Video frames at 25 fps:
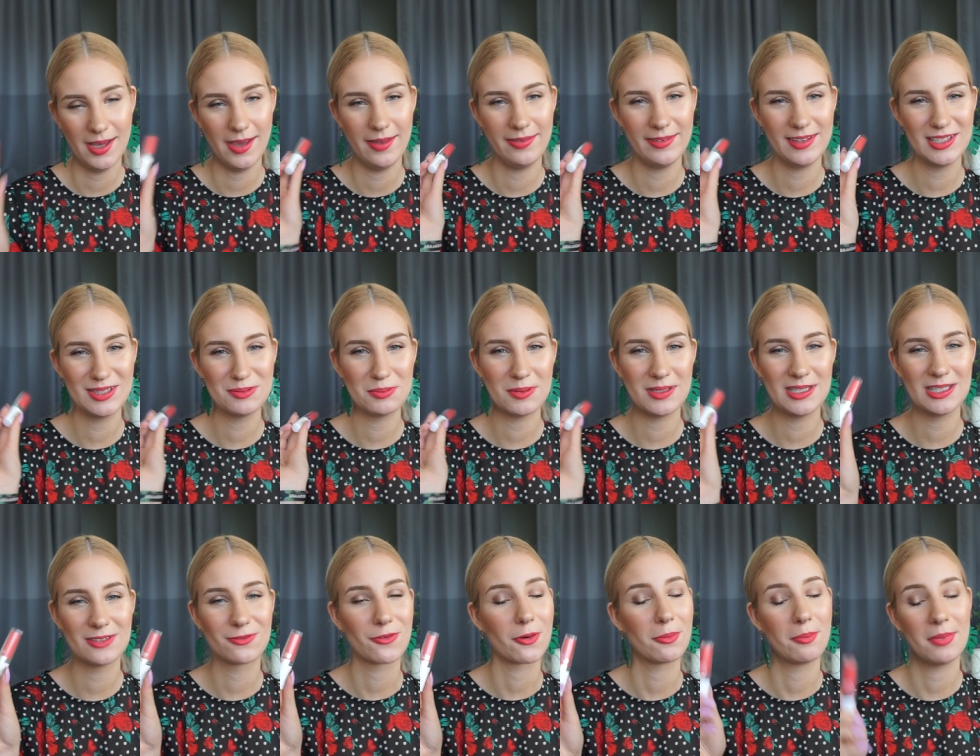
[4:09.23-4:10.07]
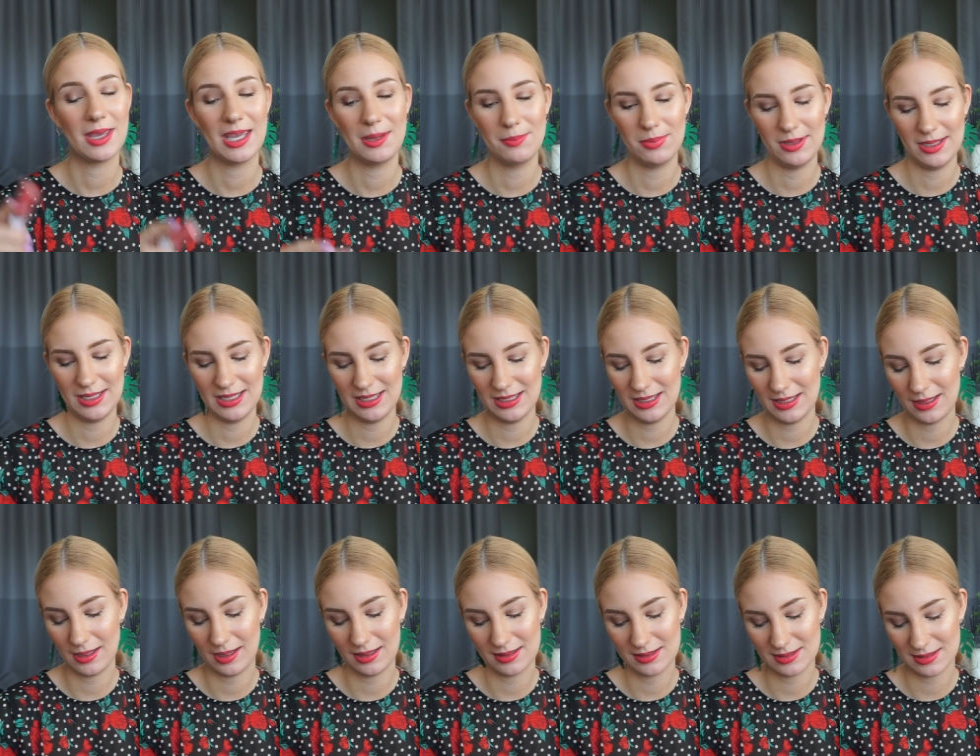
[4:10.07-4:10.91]
And this one is from Maybelline,
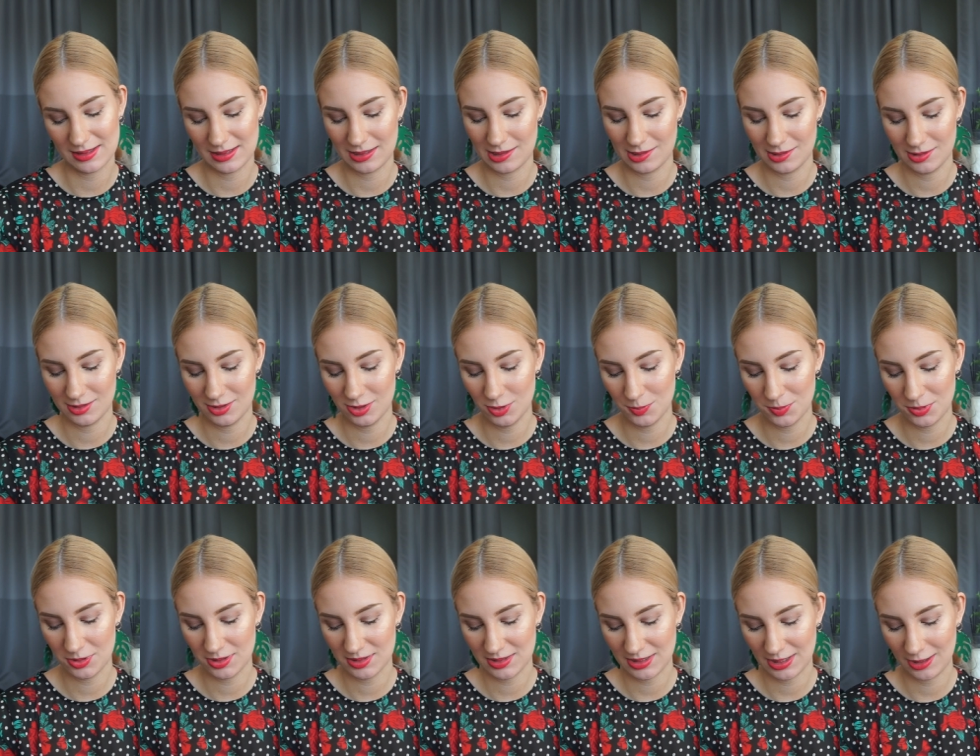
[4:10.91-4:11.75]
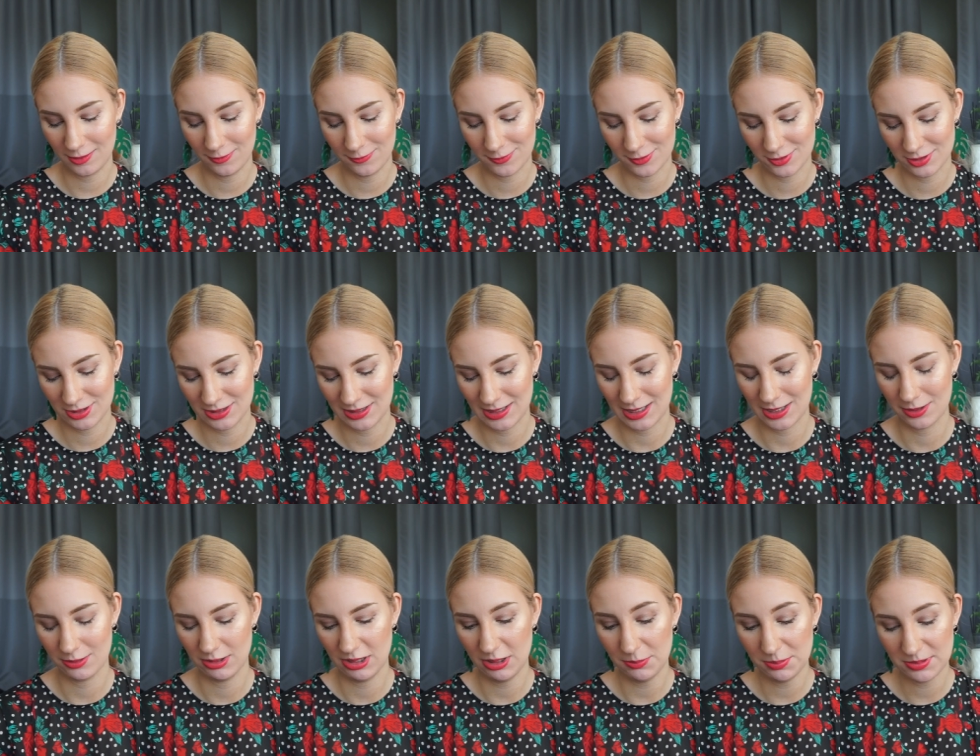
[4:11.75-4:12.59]
and it's their Superstay
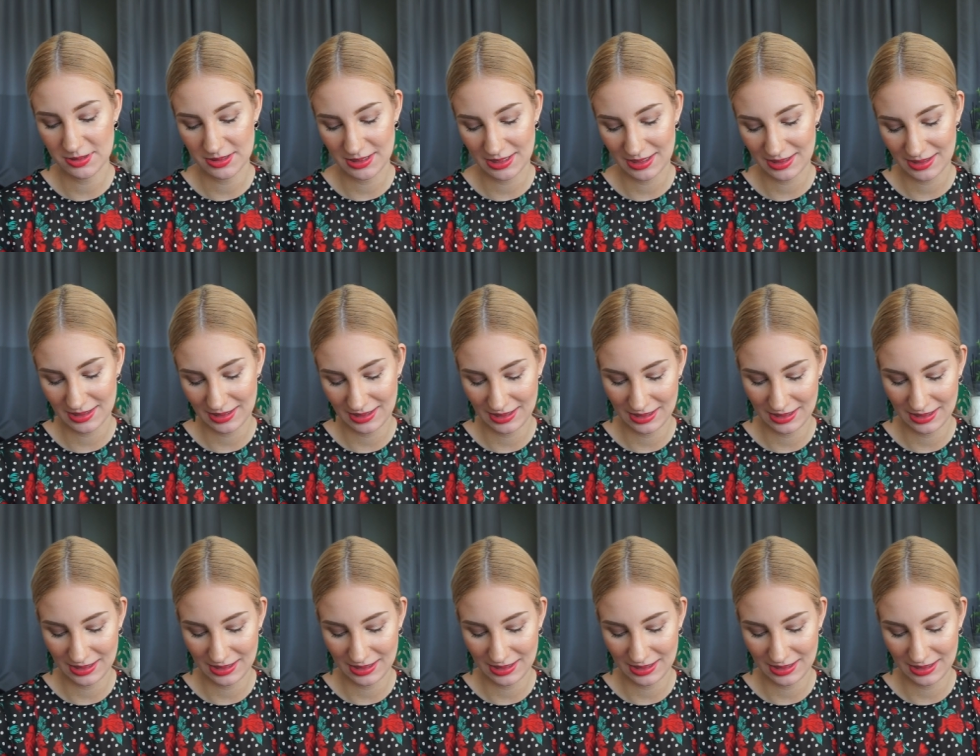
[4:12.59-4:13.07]
14-hour lipstick